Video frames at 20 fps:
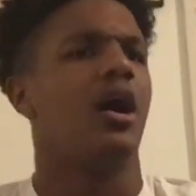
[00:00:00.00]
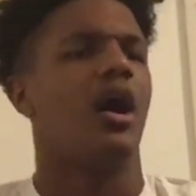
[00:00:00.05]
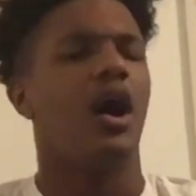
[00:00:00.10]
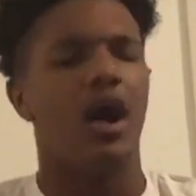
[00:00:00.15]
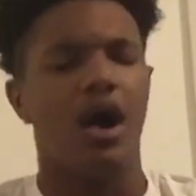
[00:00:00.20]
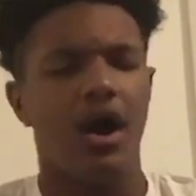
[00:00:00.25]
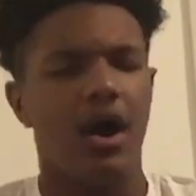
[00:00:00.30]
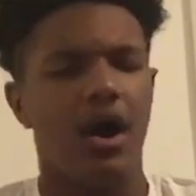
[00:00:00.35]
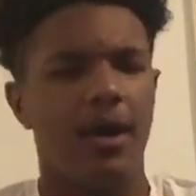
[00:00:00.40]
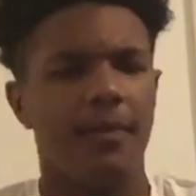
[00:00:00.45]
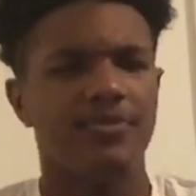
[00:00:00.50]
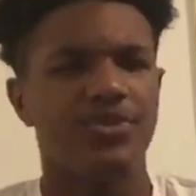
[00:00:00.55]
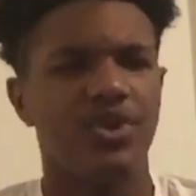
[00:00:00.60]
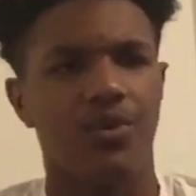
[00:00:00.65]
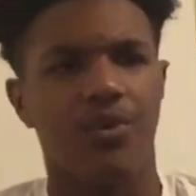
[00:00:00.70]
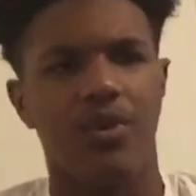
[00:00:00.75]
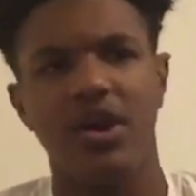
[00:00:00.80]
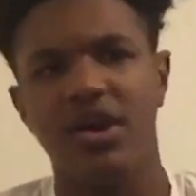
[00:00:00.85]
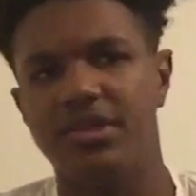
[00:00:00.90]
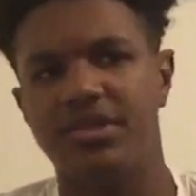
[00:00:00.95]

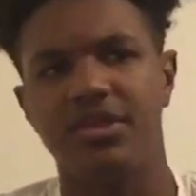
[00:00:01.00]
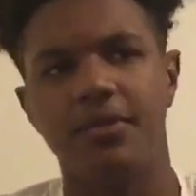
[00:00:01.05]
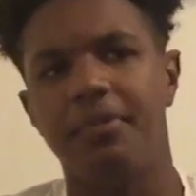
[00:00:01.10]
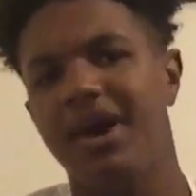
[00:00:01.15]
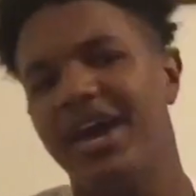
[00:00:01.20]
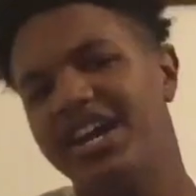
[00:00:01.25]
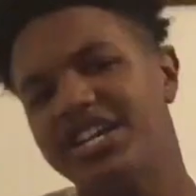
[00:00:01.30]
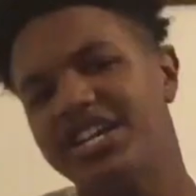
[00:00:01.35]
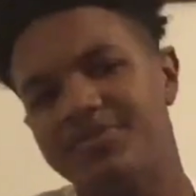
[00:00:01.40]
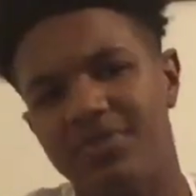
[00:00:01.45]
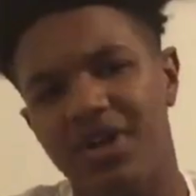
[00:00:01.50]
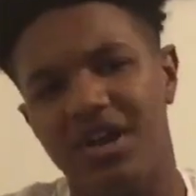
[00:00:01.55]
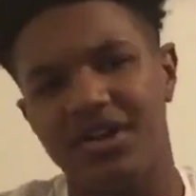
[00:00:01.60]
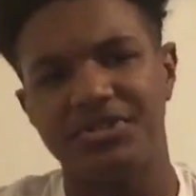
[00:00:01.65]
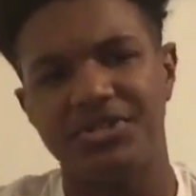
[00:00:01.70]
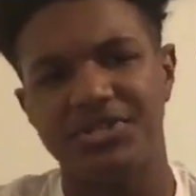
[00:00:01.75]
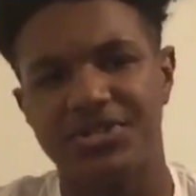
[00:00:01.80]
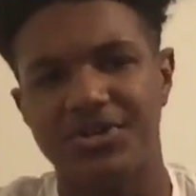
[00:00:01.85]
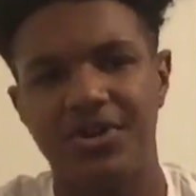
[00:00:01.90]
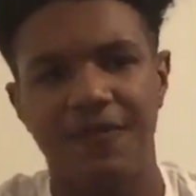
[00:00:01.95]
the pass
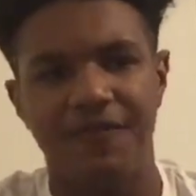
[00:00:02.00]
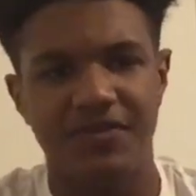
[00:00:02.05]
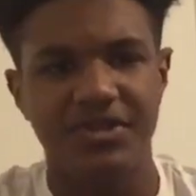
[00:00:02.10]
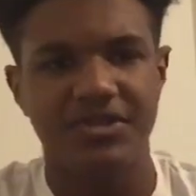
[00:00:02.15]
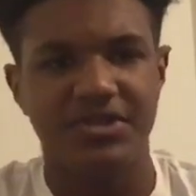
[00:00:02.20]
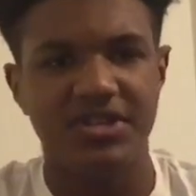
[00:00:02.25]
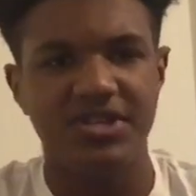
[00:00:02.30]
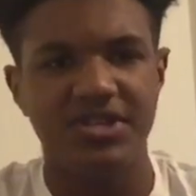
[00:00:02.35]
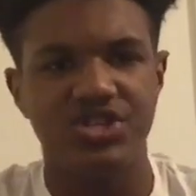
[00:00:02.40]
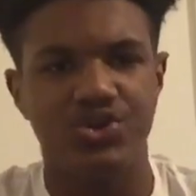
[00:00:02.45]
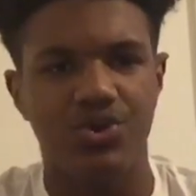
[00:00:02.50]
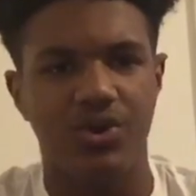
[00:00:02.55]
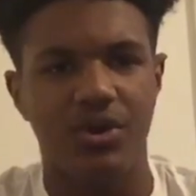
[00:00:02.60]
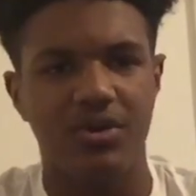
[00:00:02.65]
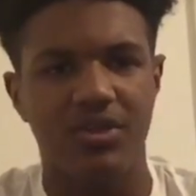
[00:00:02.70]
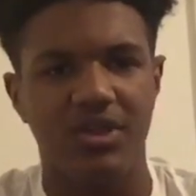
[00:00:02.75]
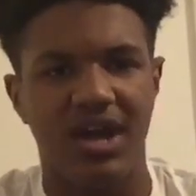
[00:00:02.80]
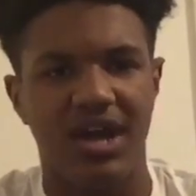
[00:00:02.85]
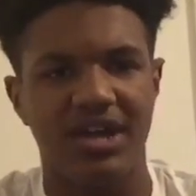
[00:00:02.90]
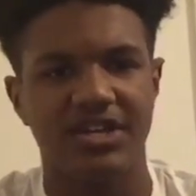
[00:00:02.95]
blocking is good for the
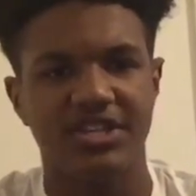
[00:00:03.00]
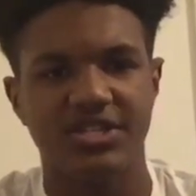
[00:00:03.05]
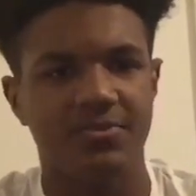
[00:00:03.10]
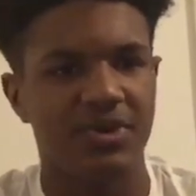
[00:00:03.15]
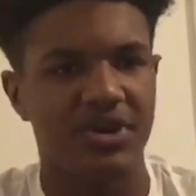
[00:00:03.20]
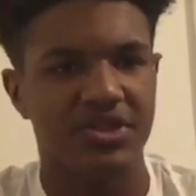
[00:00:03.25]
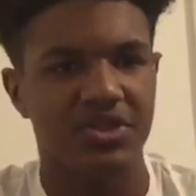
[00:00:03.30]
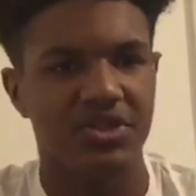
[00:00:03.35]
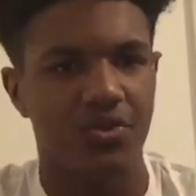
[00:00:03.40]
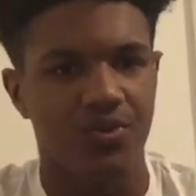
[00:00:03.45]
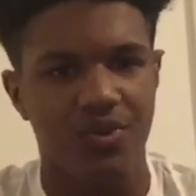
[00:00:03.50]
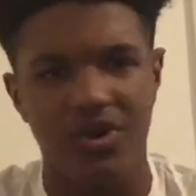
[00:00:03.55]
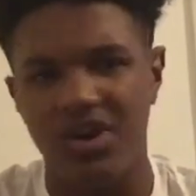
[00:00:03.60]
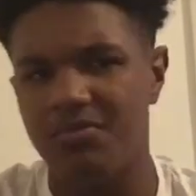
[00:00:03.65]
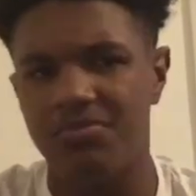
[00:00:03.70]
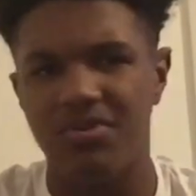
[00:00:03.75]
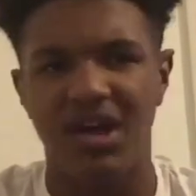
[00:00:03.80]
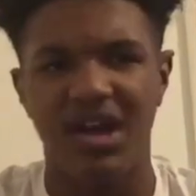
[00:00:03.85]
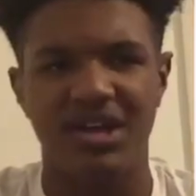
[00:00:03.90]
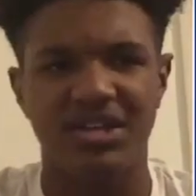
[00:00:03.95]
Detroit Lions, but the
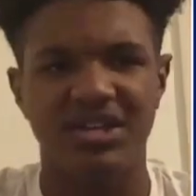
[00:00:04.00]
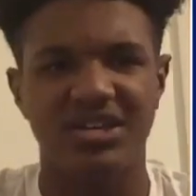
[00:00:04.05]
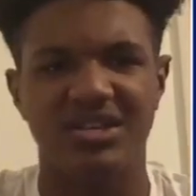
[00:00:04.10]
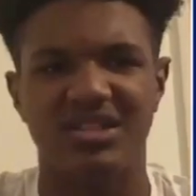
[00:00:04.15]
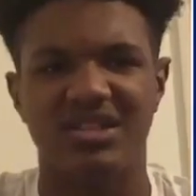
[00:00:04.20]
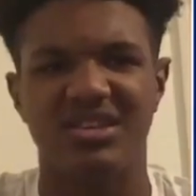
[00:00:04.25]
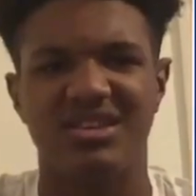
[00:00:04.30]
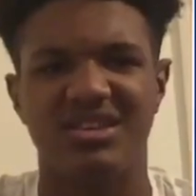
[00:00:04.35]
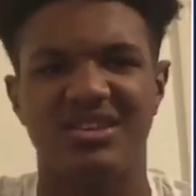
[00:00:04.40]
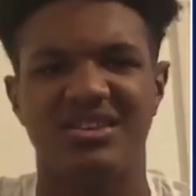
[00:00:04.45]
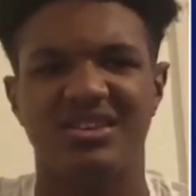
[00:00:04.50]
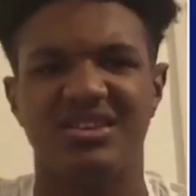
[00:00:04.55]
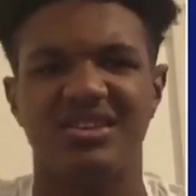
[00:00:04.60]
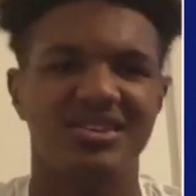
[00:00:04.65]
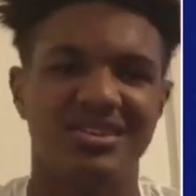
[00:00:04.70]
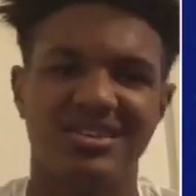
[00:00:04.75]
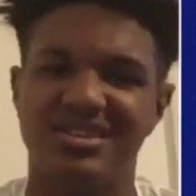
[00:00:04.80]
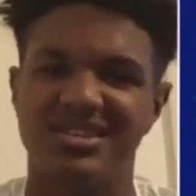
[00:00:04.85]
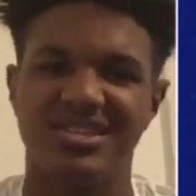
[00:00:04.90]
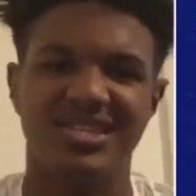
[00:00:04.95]
run blocking
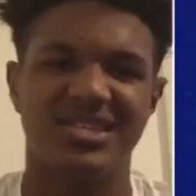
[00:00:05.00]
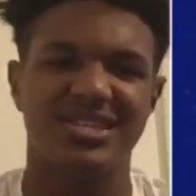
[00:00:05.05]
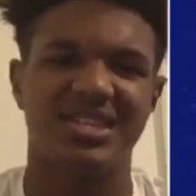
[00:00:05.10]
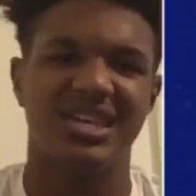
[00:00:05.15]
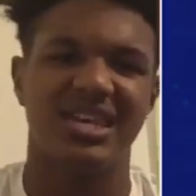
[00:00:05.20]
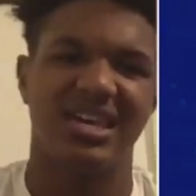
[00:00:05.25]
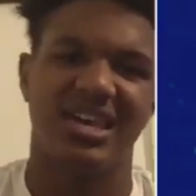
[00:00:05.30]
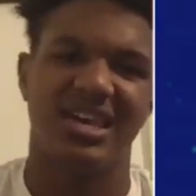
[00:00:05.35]
is...